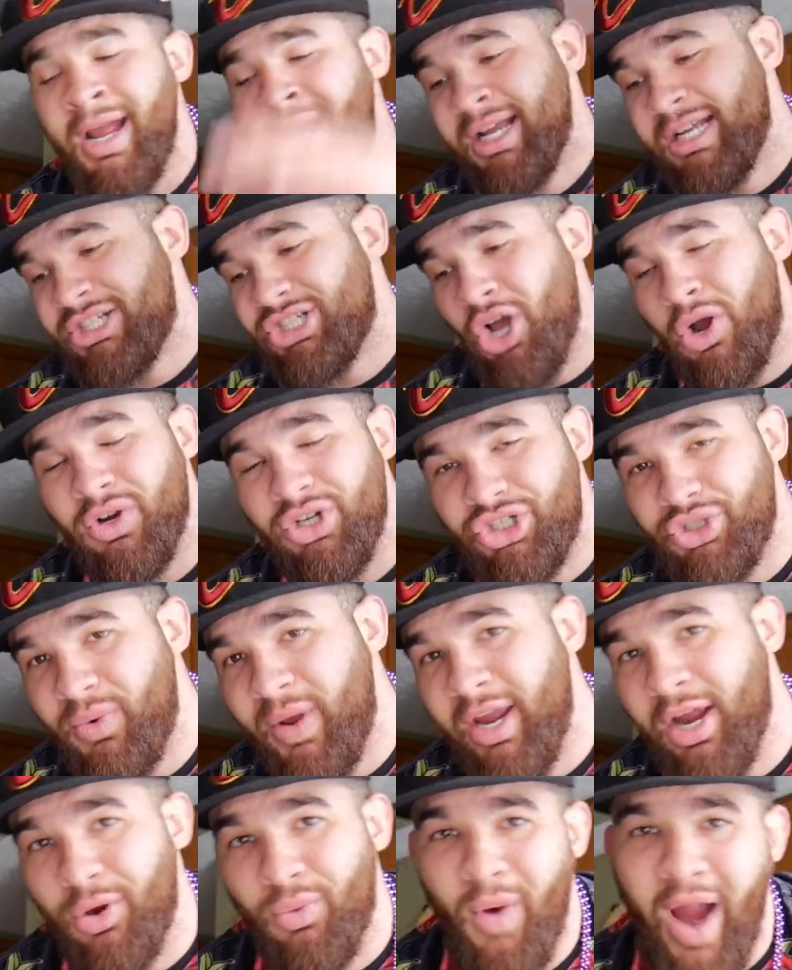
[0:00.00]
As long as you
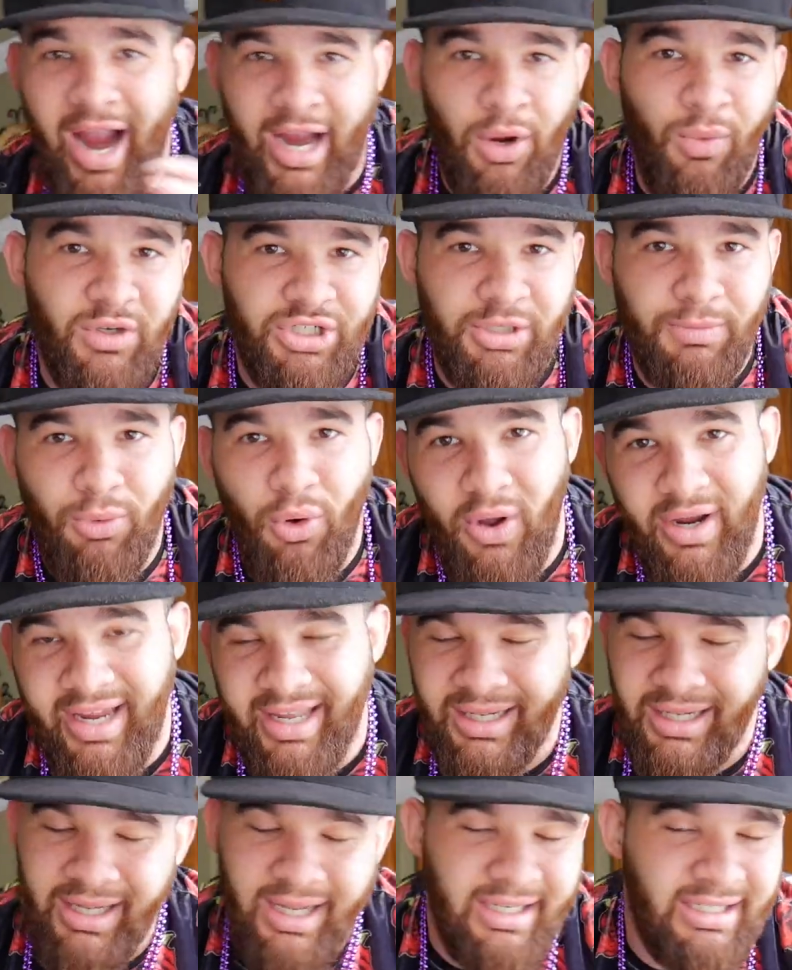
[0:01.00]
here rocking with your boy,
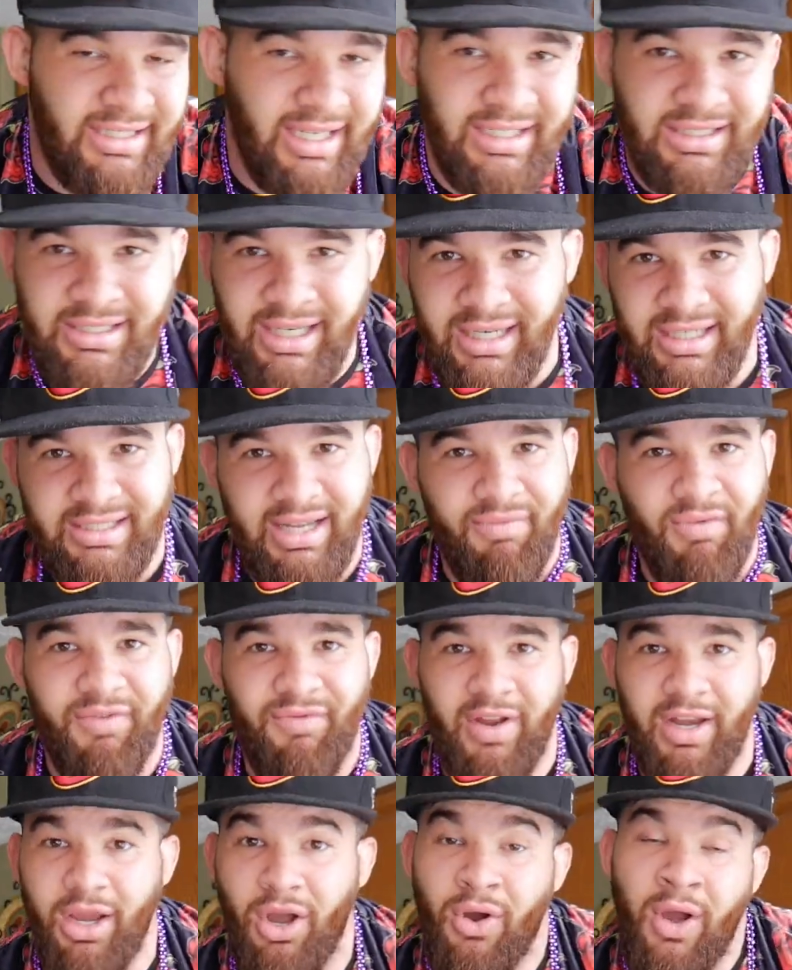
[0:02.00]
getting Litty Six Titties every
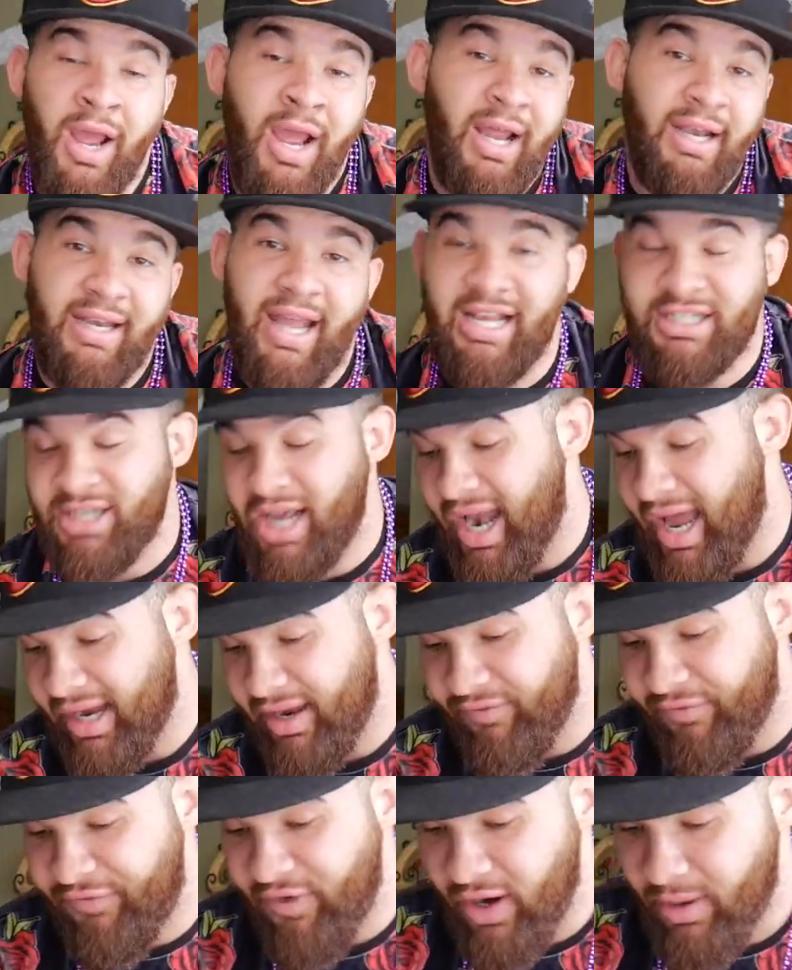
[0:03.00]
video, that's all I
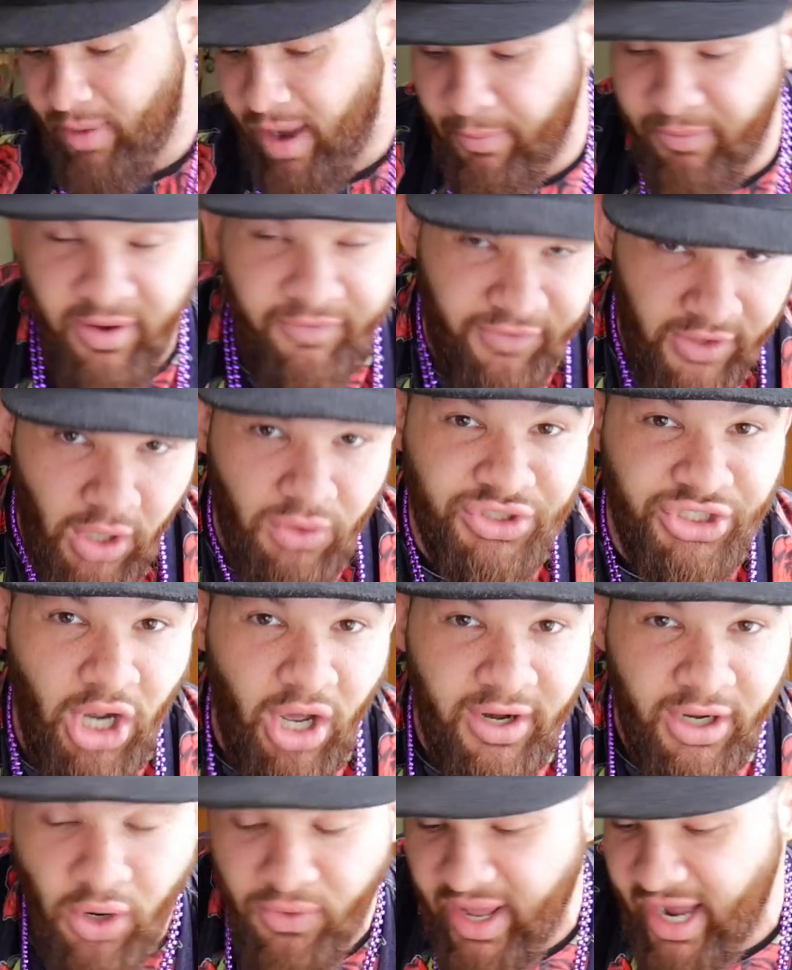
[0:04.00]
give a fuck about. But for those of
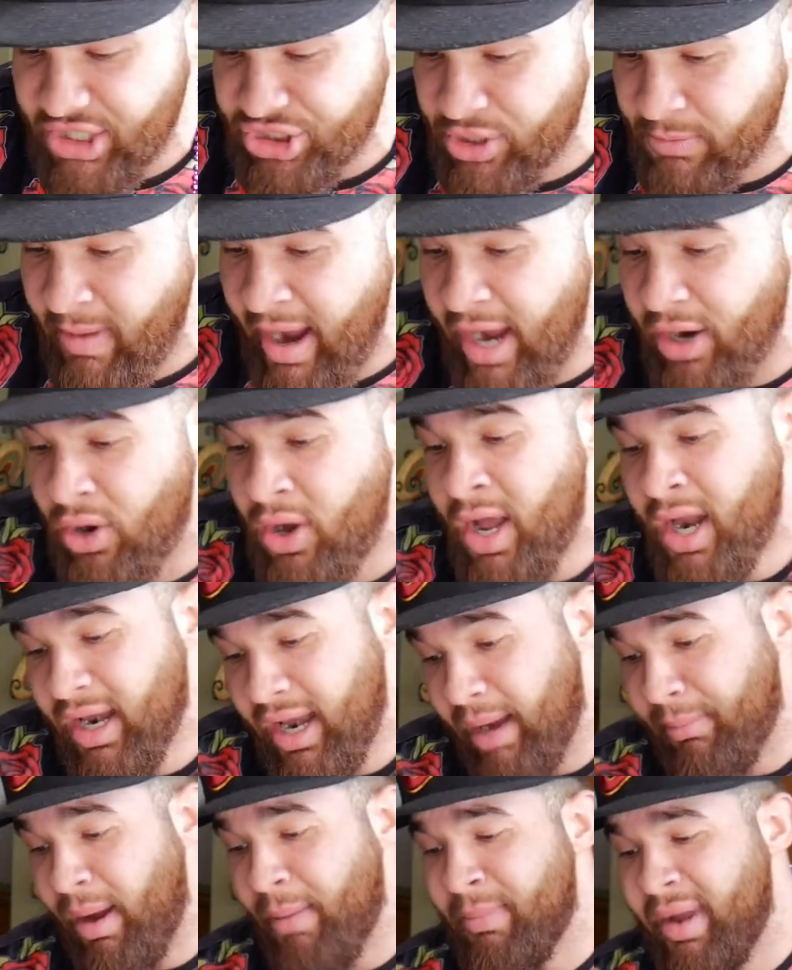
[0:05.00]
y'all that go the extra mile,
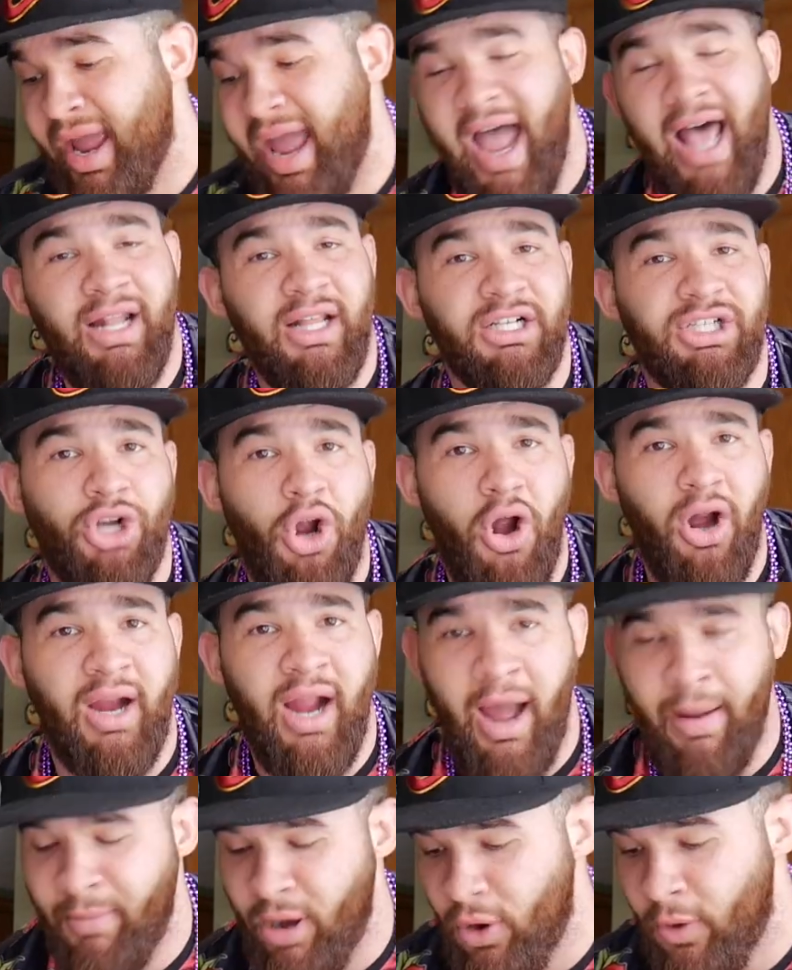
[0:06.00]
like my man Alex
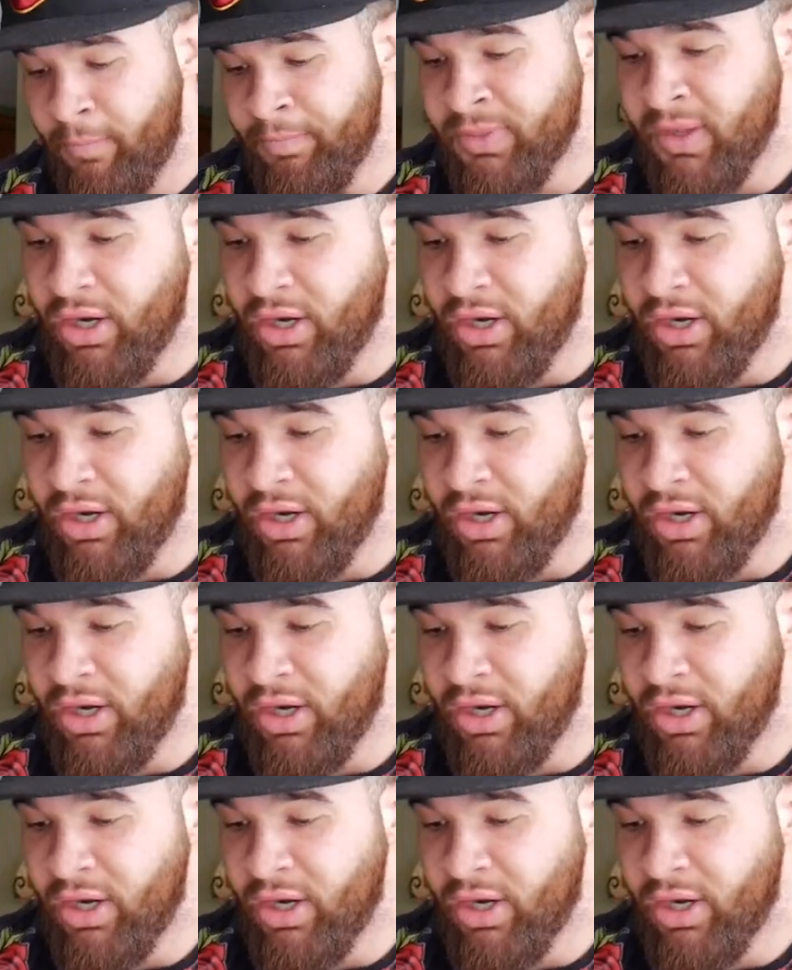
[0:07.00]
Carcamo,